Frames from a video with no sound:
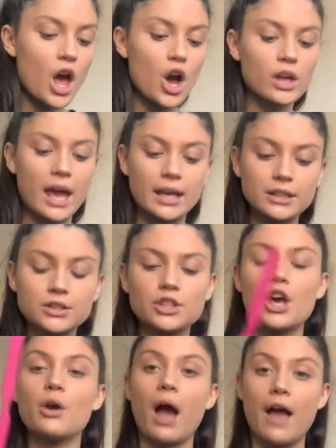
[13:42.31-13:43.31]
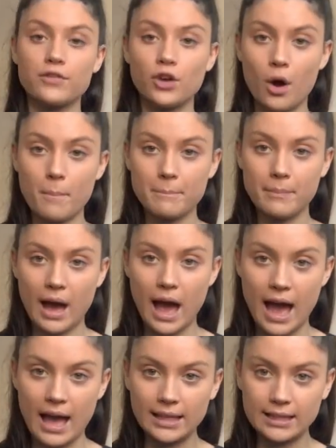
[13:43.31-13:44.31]
Okay, so I've got
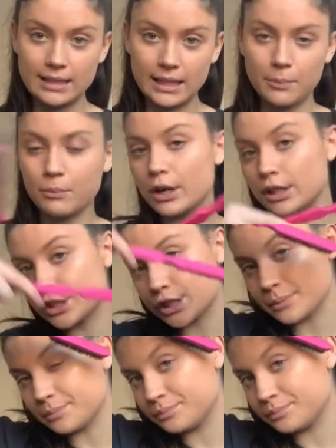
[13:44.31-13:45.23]
my slicking brush,